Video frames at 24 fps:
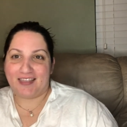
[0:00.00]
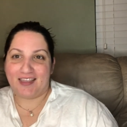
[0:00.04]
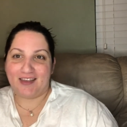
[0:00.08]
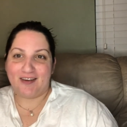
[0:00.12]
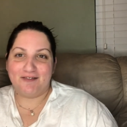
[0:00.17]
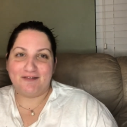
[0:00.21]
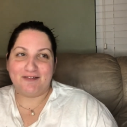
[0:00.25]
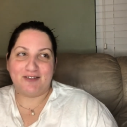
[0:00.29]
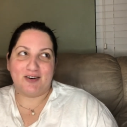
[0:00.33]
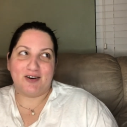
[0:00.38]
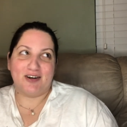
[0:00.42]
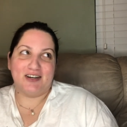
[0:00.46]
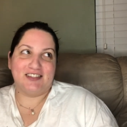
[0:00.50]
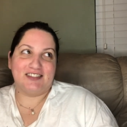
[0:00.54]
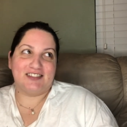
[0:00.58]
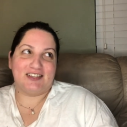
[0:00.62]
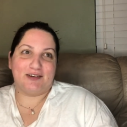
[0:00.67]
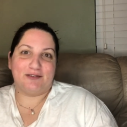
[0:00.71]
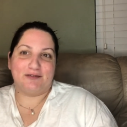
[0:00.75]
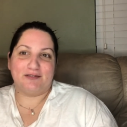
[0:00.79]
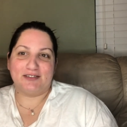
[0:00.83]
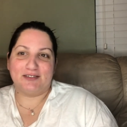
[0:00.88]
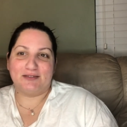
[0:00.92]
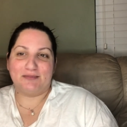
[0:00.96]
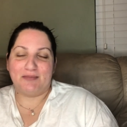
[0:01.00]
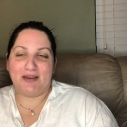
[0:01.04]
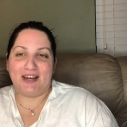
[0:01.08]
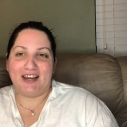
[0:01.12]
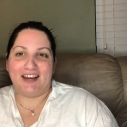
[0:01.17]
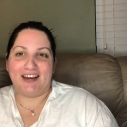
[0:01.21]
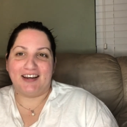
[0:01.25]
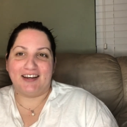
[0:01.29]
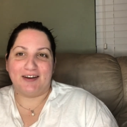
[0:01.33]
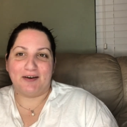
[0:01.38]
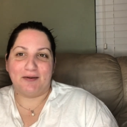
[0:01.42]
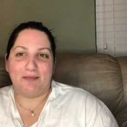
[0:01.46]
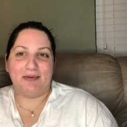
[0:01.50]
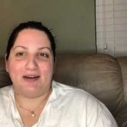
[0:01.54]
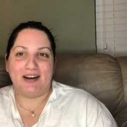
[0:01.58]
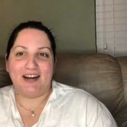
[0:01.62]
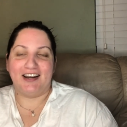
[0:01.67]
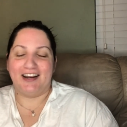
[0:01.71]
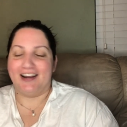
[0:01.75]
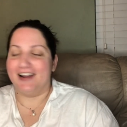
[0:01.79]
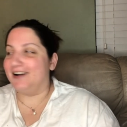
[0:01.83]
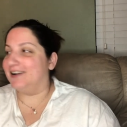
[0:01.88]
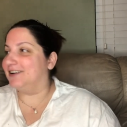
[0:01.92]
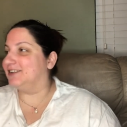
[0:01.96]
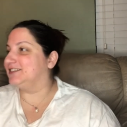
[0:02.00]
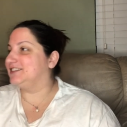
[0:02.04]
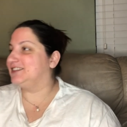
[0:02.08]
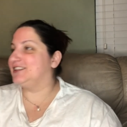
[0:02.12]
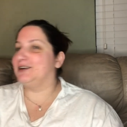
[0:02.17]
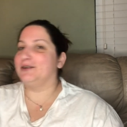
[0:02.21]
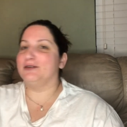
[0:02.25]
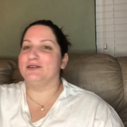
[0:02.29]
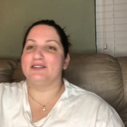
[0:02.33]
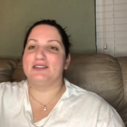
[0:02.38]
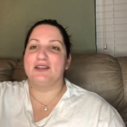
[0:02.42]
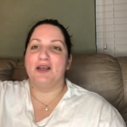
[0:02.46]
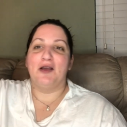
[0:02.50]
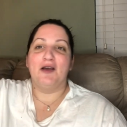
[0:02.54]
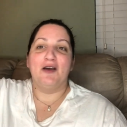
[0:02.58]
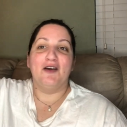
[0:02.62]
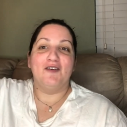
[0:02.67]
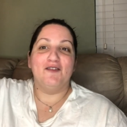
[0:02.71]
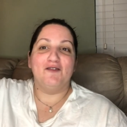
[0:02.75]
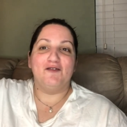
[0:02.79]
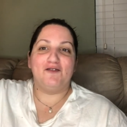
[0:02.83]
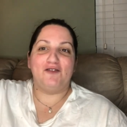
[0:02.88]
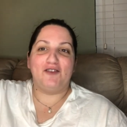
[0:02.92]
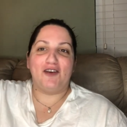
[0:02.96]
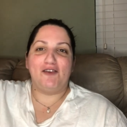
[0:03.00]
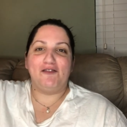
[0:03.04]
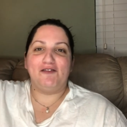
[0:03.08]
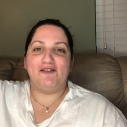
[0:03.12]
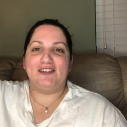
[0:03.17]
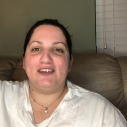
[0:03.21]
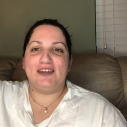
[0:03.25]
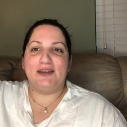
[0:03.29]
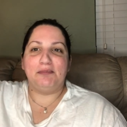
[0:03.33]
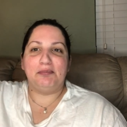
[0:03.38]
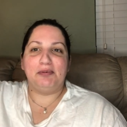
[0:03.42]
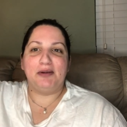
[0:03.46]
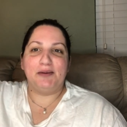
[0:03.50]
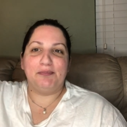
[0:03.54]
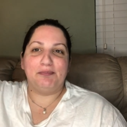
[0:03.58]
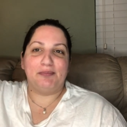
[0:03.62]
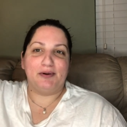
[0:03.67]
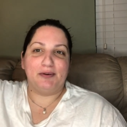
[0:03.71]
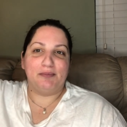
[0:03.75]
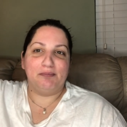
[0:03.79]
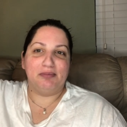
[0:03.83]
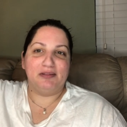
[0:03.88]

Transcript: of course it was me, nobody else. There was 50 people